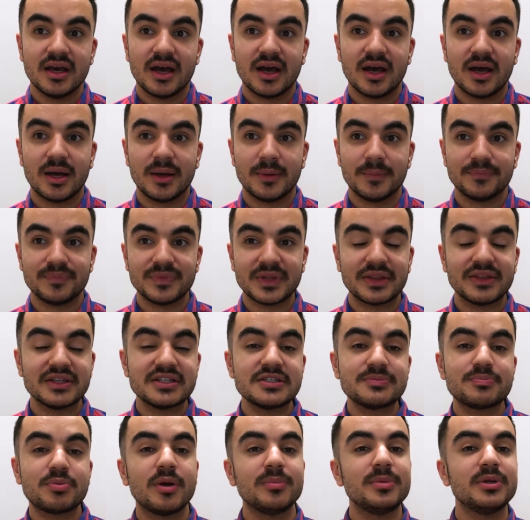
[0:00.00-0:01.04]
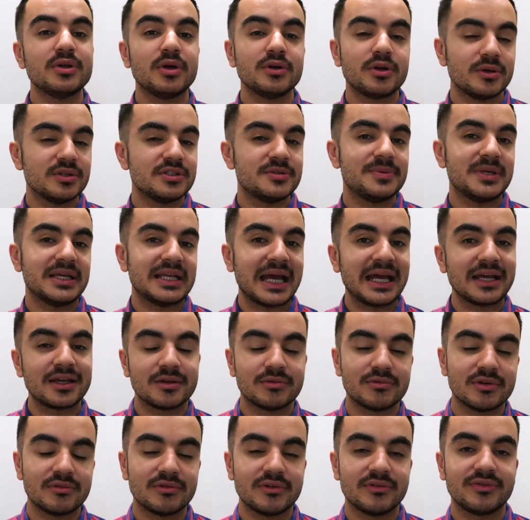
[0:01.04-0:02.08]
Um, now this is probably not going to be an
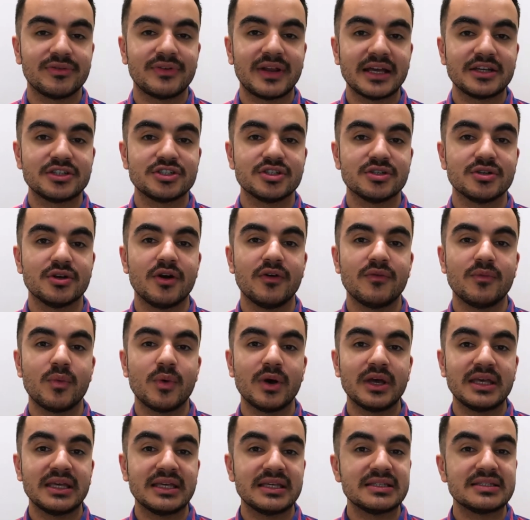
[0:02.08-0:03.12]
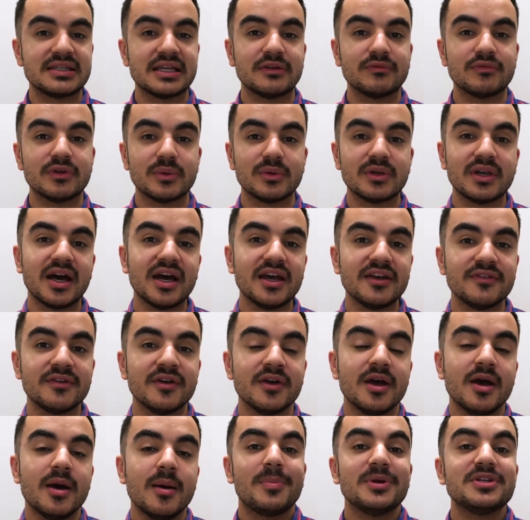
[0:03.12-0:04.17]
accurate reflection of what it is in real life,
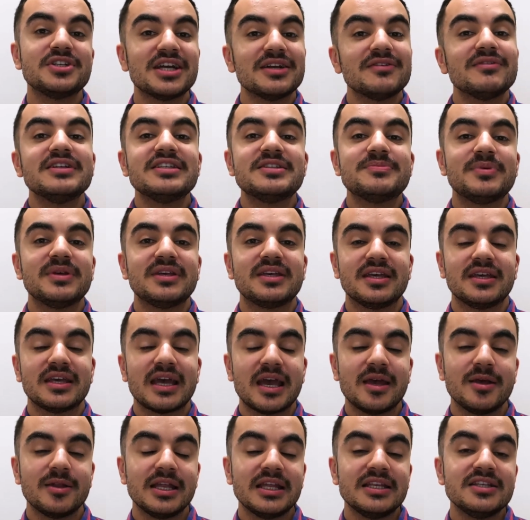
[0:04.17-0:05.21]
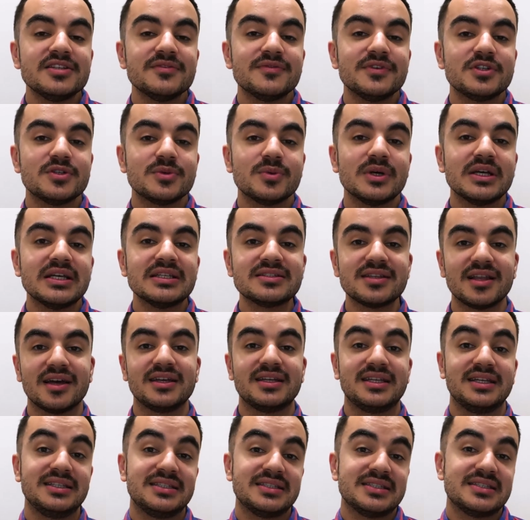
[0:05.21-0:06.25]
but generally speaking, an individual is
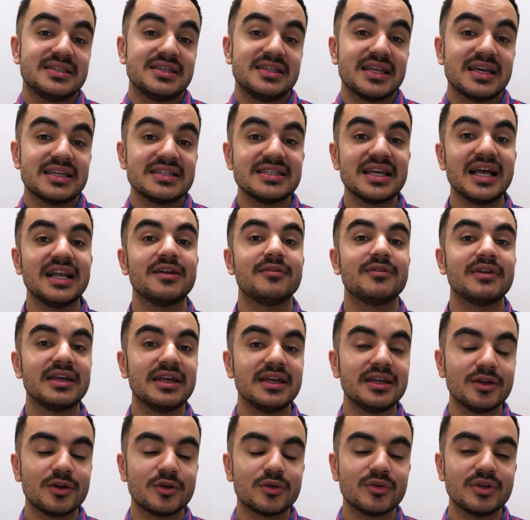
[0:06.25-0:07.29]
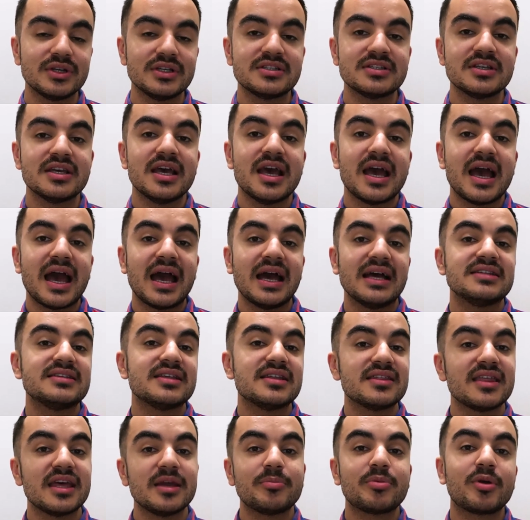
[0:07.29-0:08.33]
likely to see their salary increase as
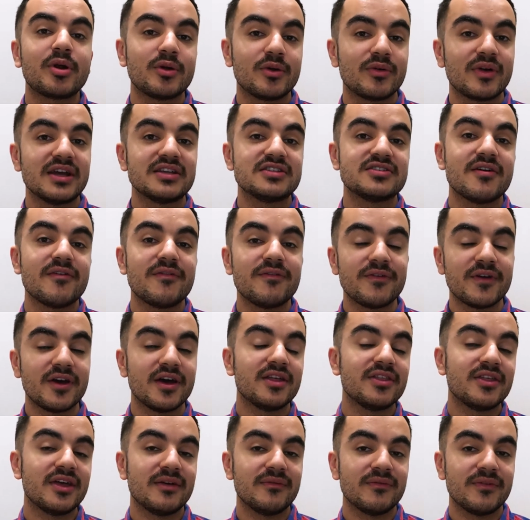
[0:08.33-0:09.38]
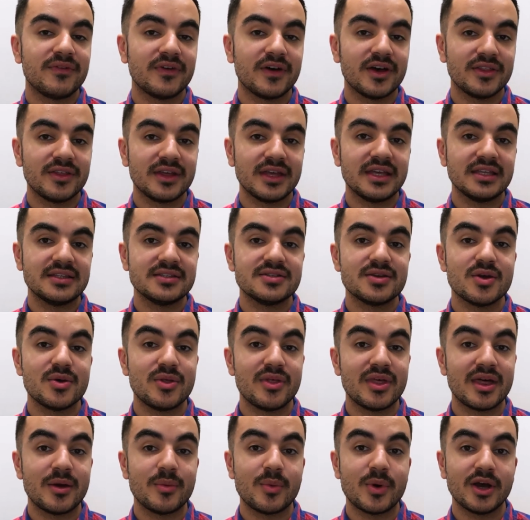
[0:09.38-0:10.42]
they progress further and further into
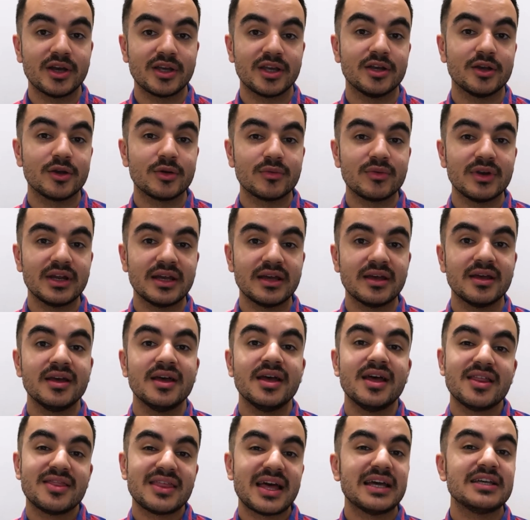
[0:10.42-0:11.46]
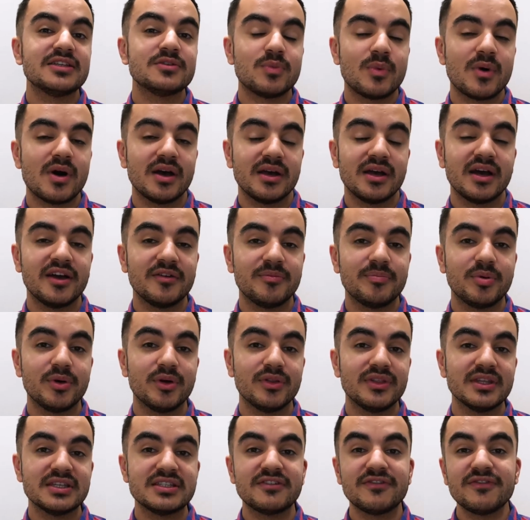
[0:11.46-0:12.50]
their working career. That is why I've
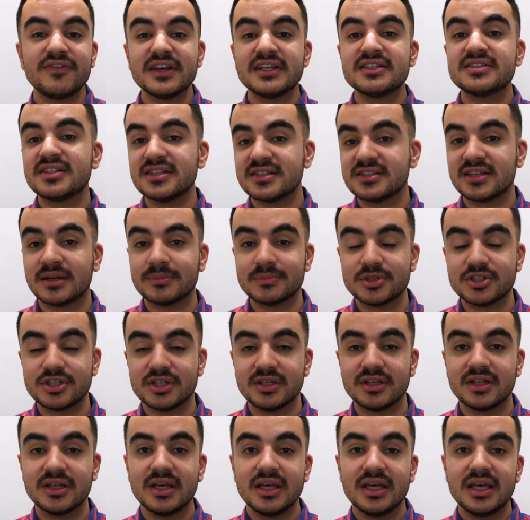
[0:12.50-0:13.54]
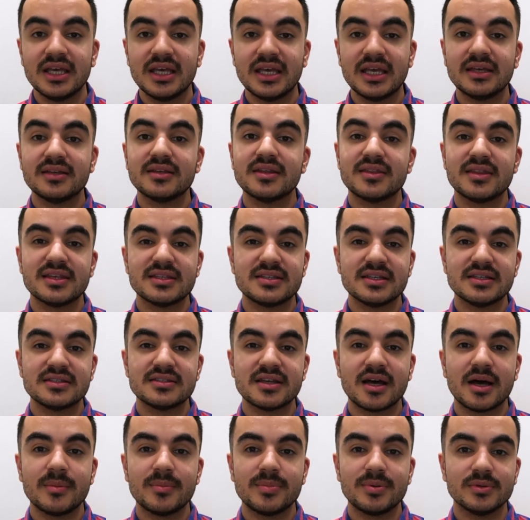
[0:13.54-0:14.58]
put this fixed assumption in this
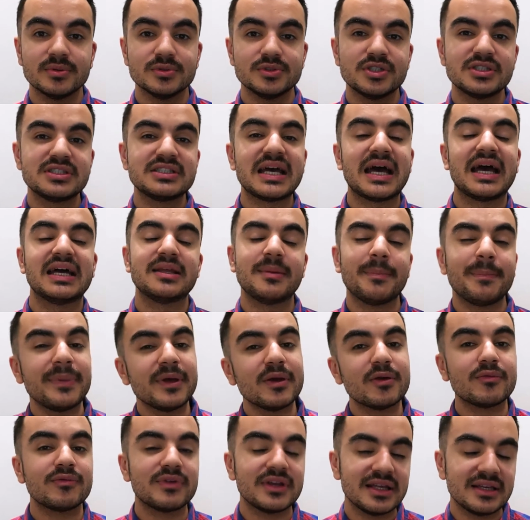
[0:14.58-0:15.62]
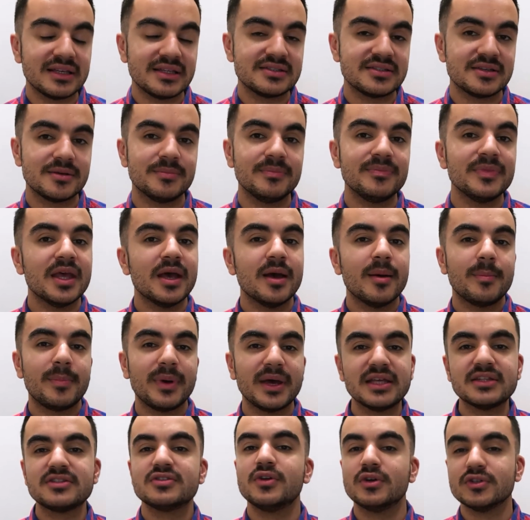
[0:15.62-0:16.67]
example, just to add a bit of realism,
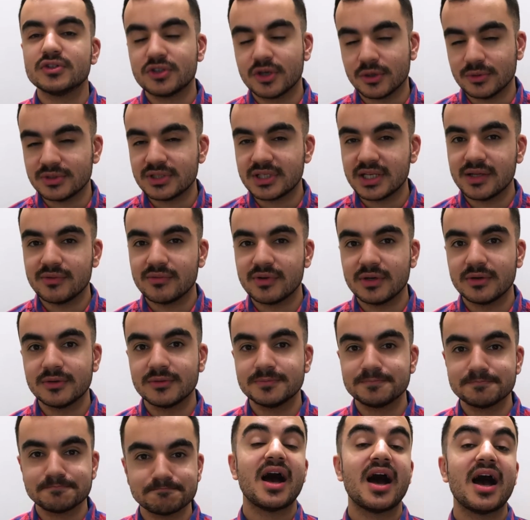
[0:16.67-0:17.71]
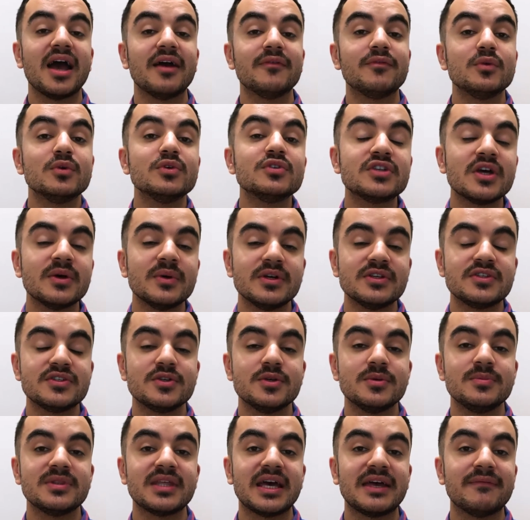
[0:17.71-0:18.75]
but it's not totally real. I have also
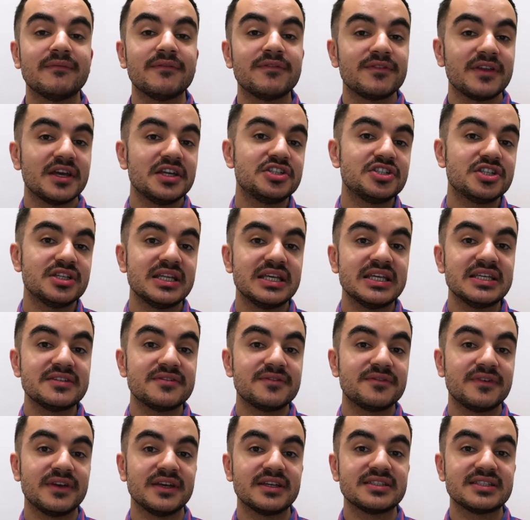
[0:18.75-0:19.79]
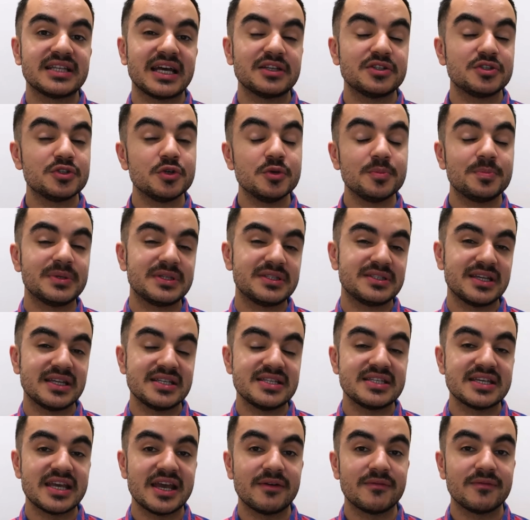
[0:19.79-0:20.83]
assumed that inflation is fixed at
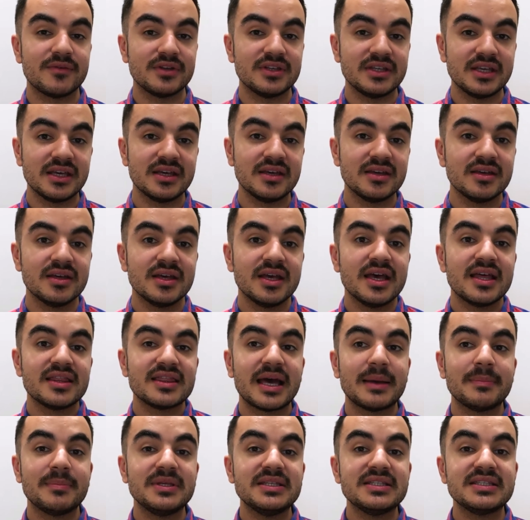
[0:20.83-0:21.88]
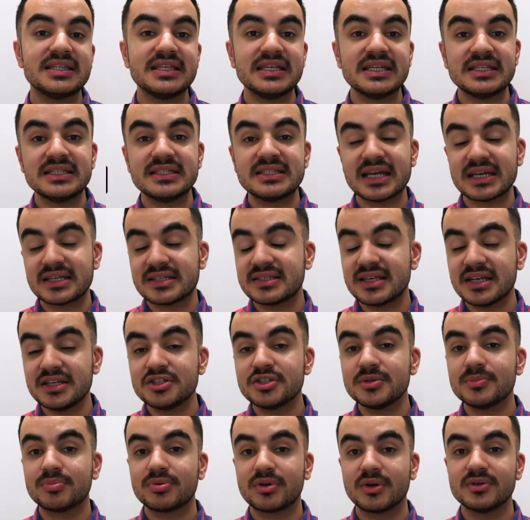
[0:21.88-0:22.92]
2% every year. That means the
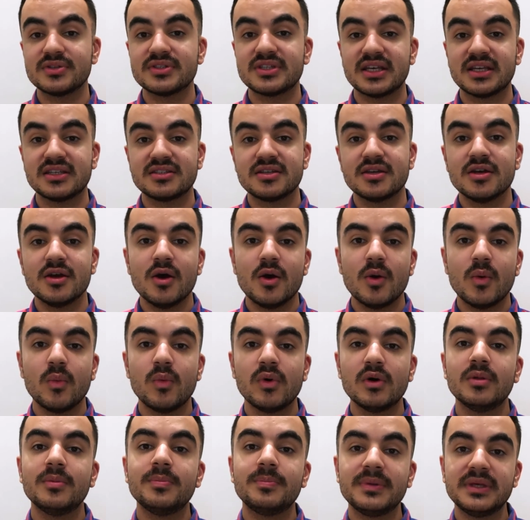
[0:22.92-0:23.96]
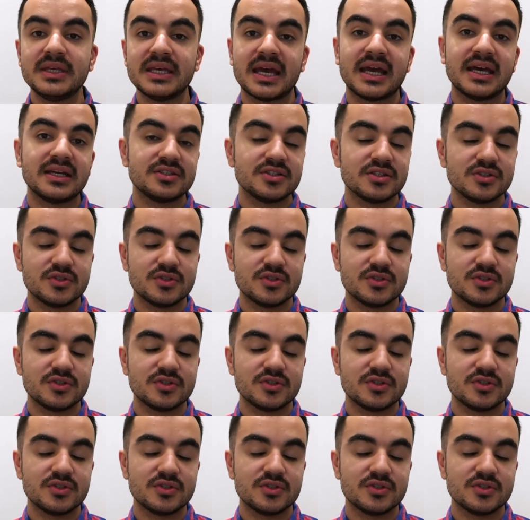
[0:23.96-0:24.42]
indexation process will be at